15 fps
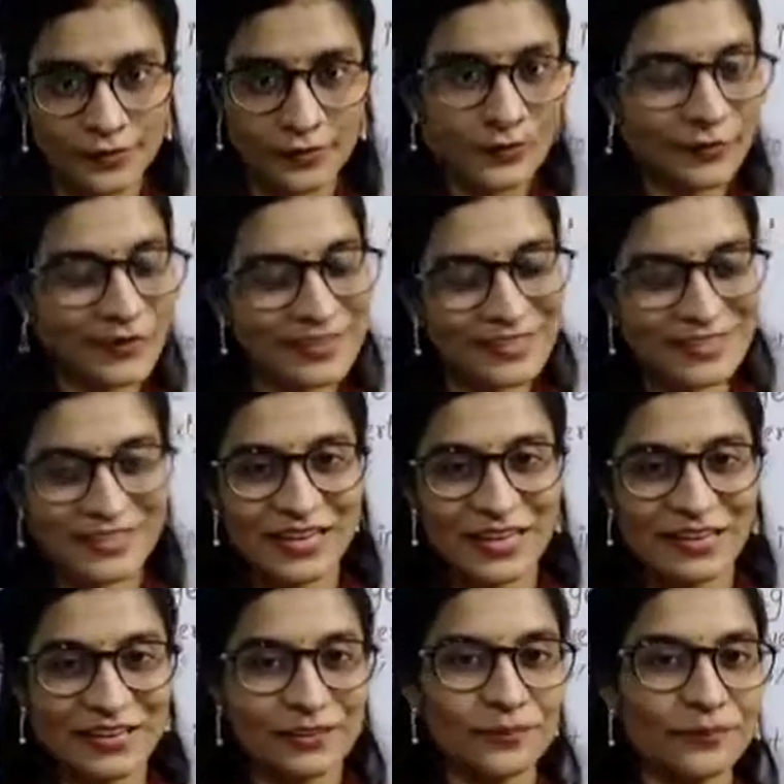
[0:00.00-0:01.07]
So let's start
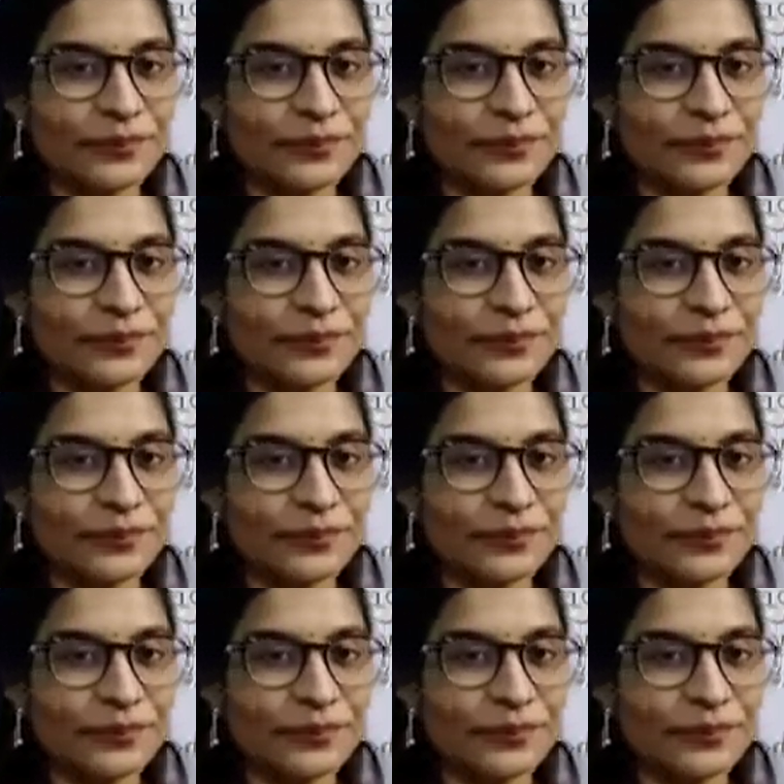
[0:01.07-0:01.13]
it.